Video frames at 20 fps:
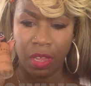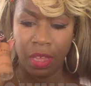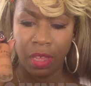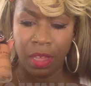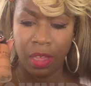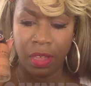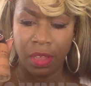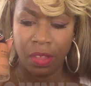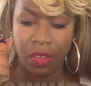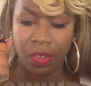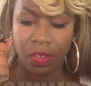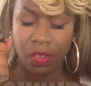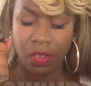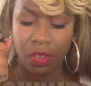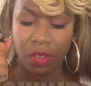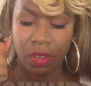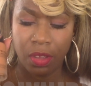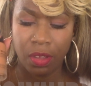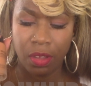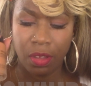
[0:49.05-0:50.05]

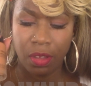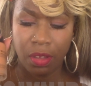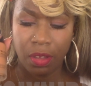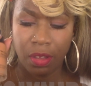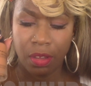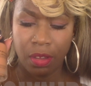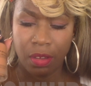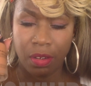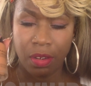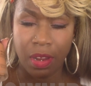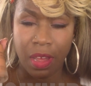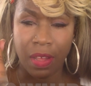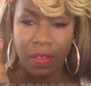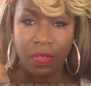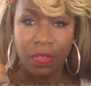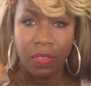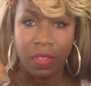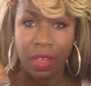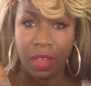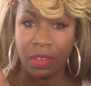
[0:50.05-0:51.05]
is
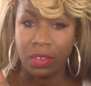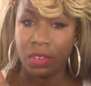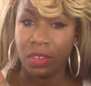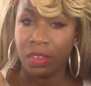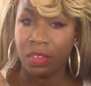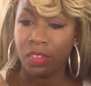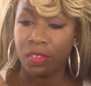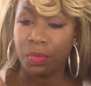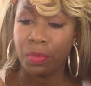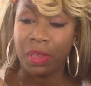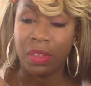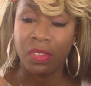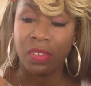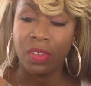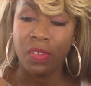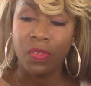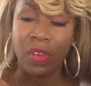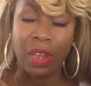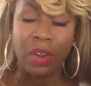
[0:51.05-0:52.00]
not that expensive.